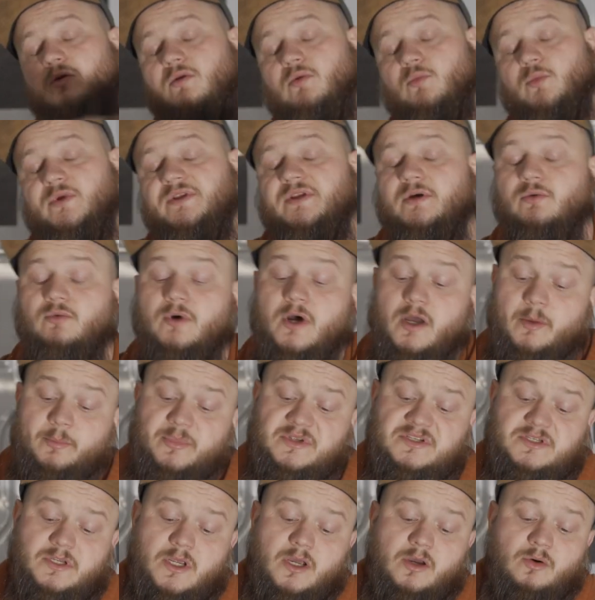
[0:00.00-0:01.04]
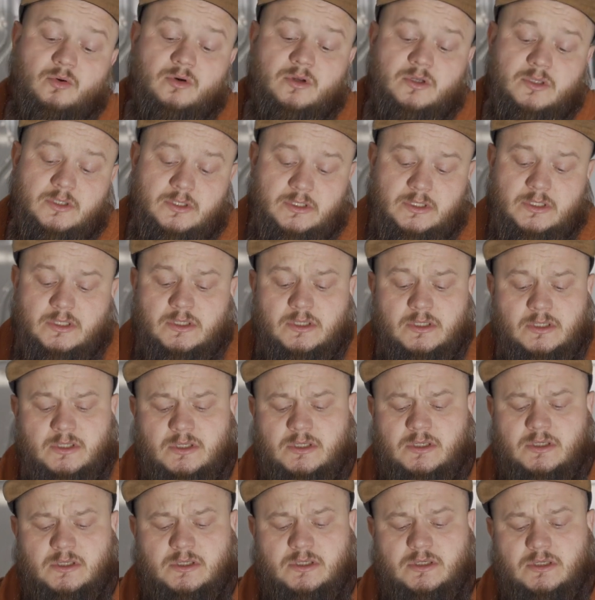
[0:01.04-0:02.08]
window wipers go.
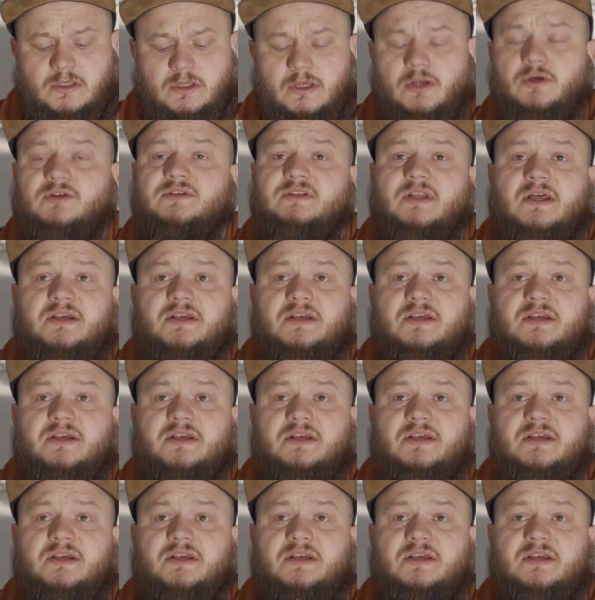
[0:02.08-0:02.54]
Looks